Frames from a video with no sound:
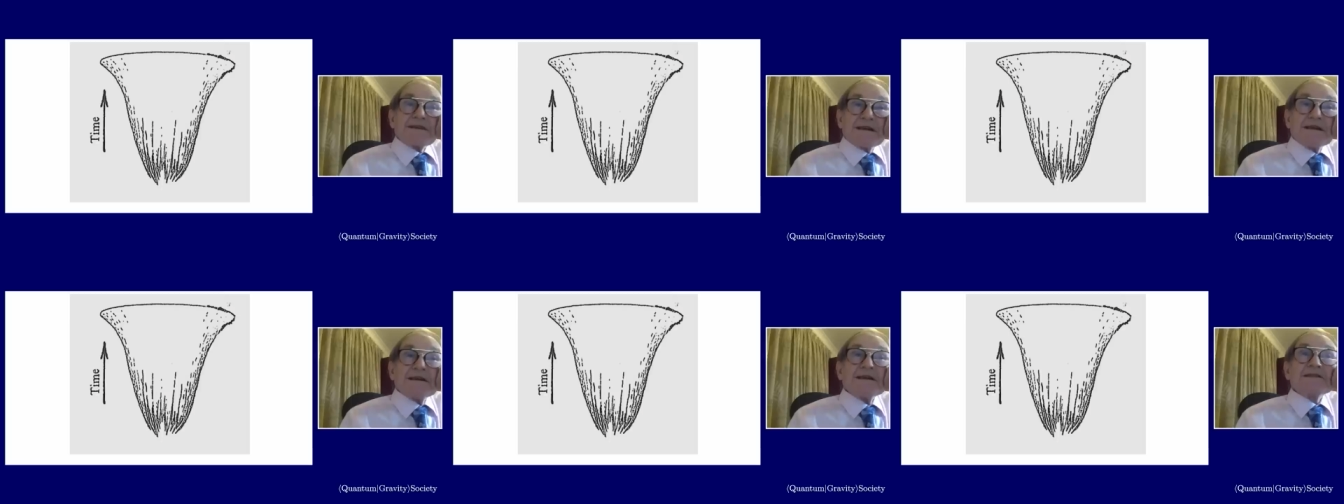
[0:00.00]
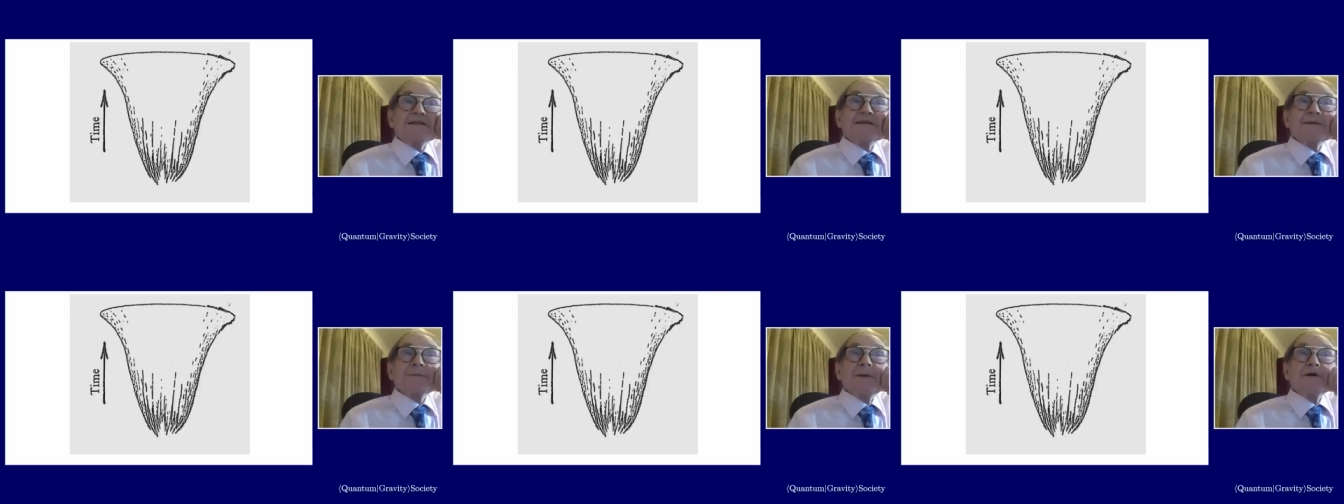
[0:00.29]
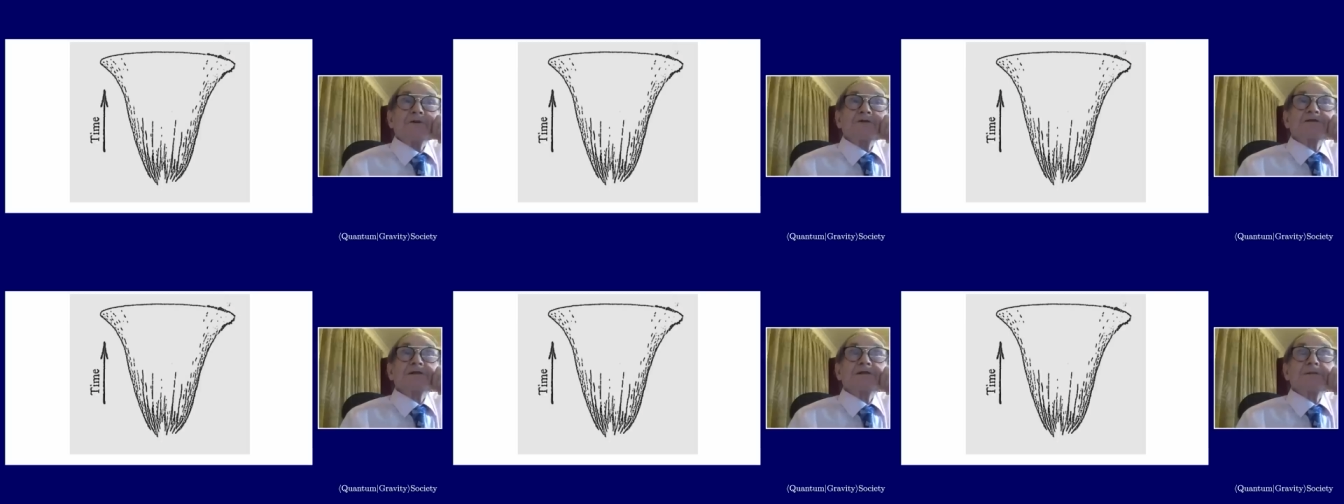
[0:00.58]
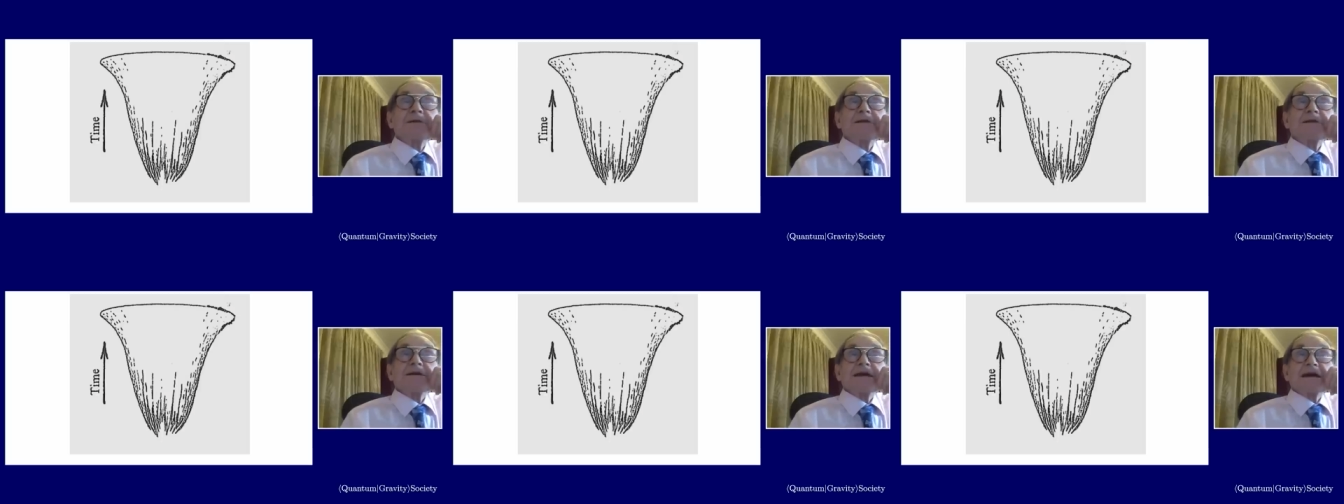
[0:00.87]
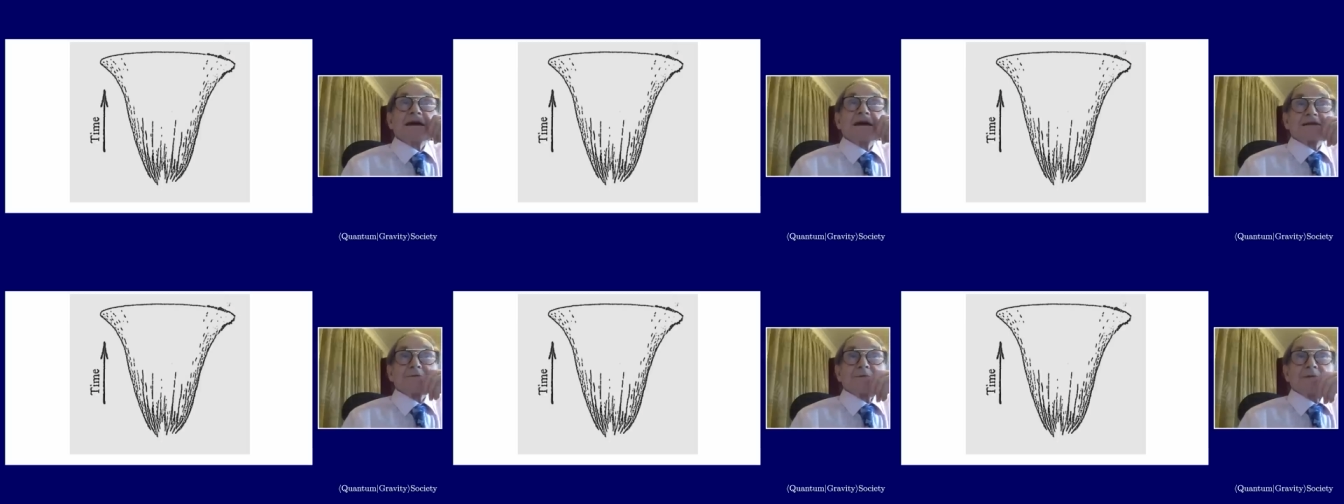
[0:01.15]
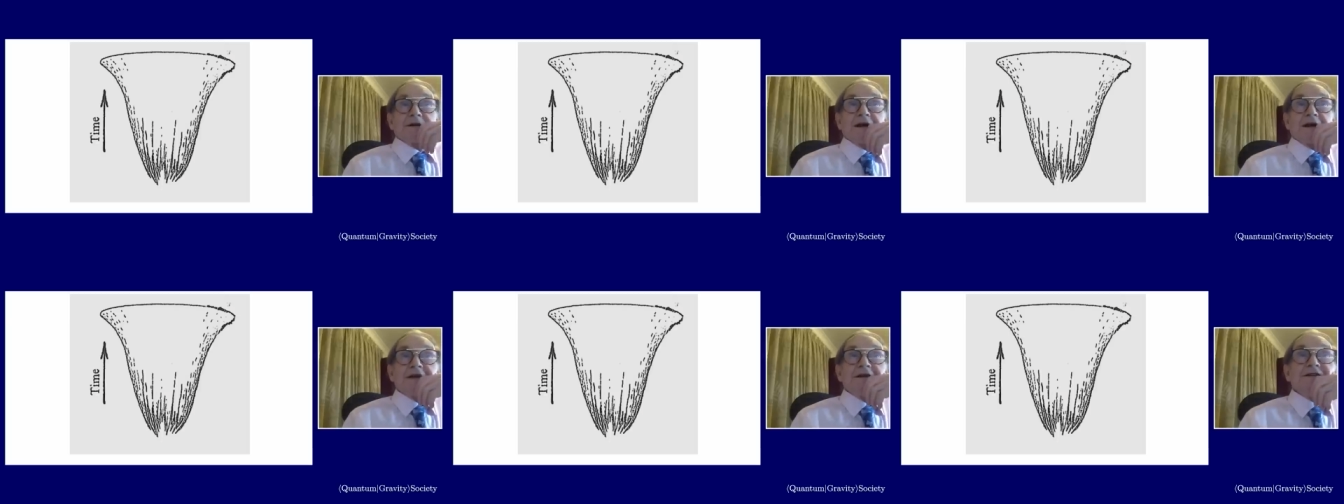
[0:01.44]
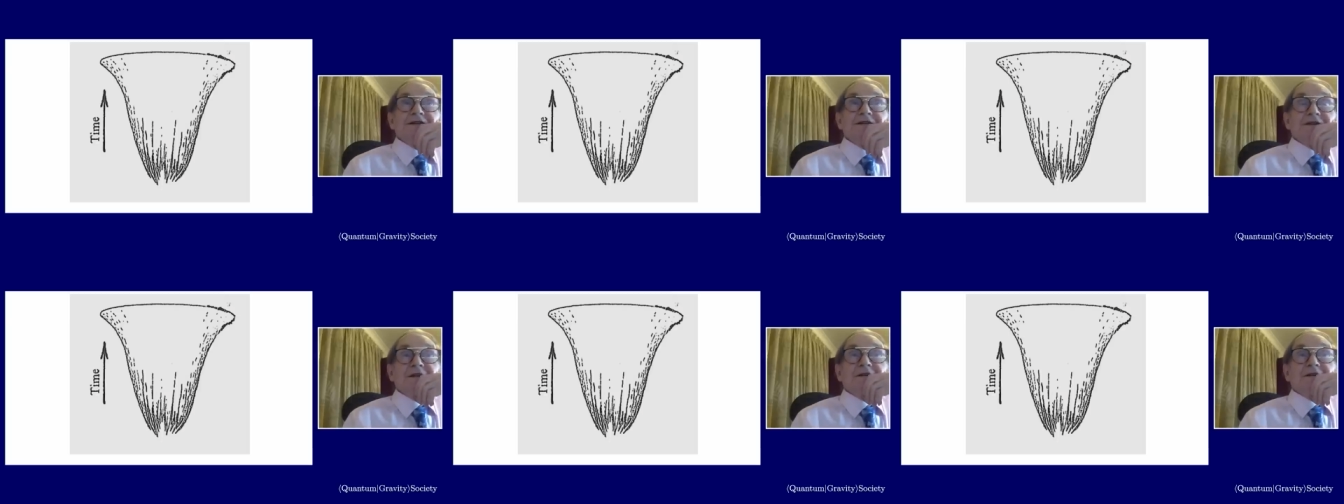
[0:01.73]
is supposed to be the
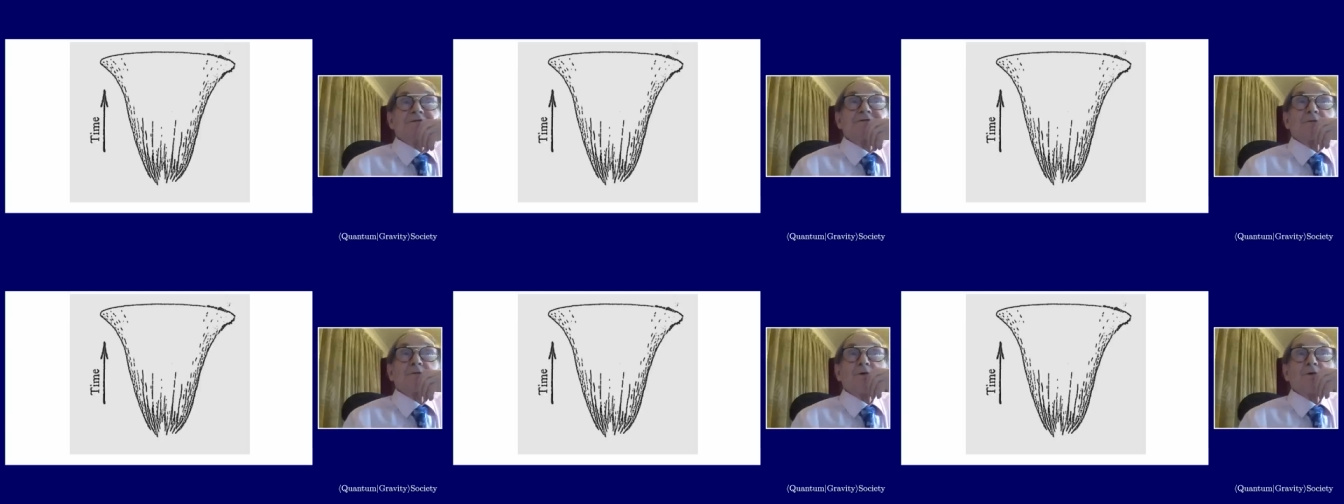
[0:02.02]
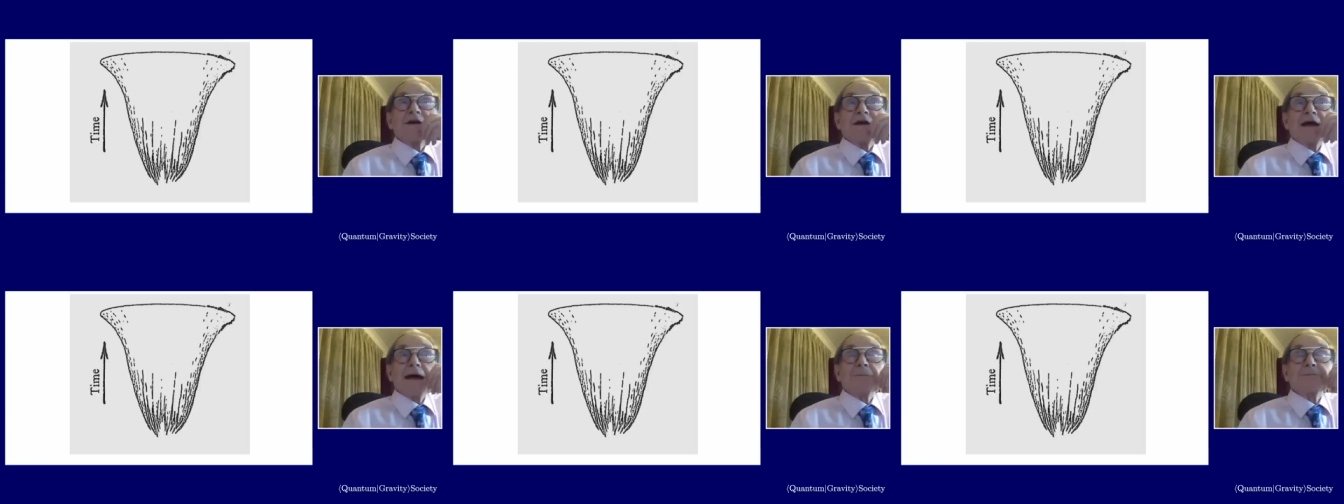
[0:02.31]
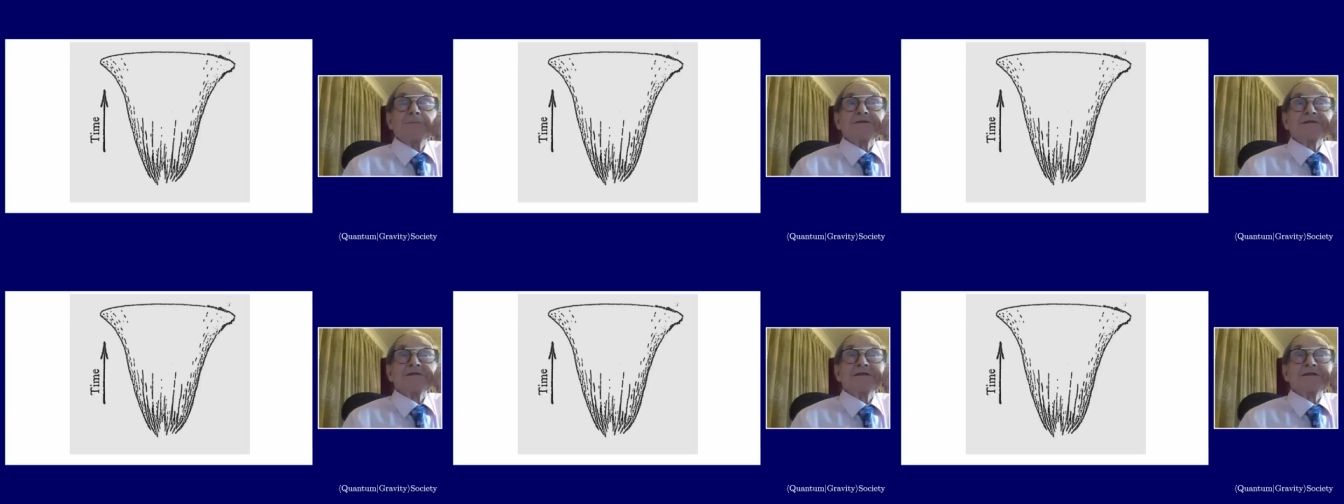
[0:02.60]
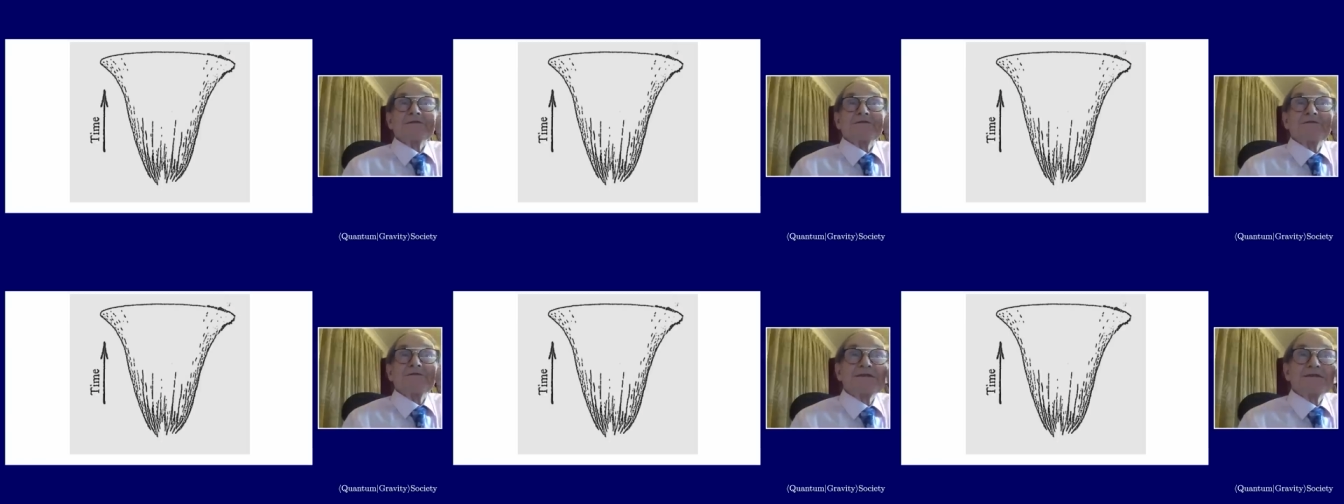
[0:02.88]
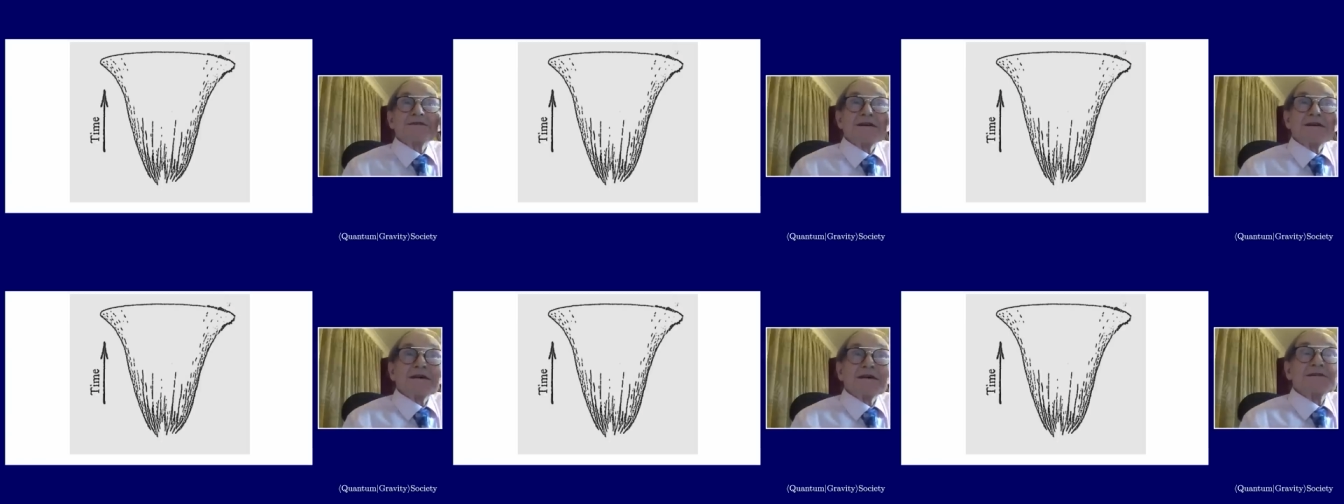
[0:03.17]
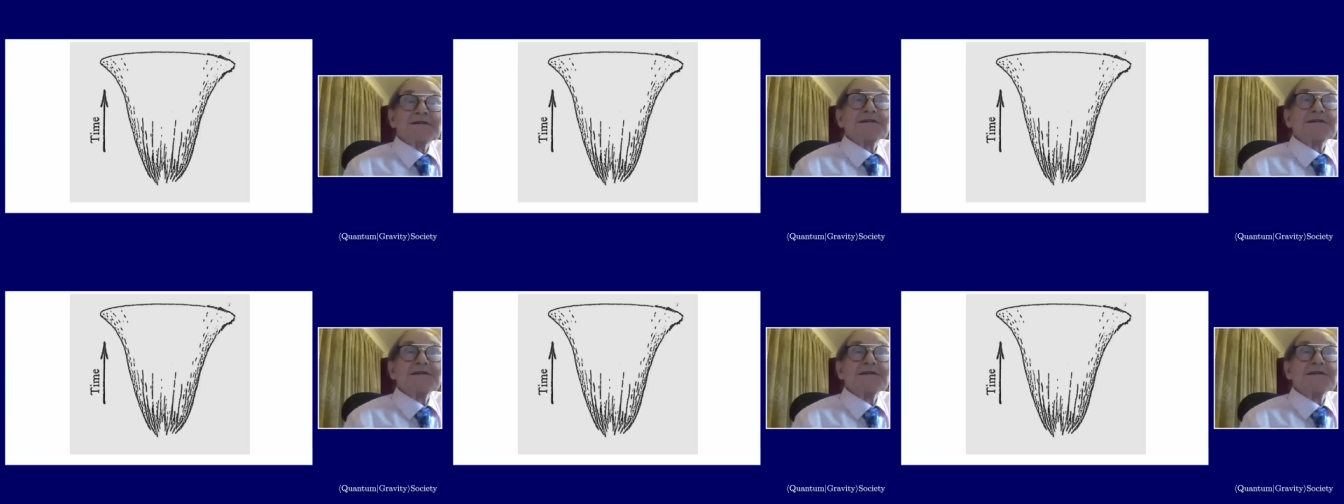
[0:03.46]
explanation for what happens in the physics,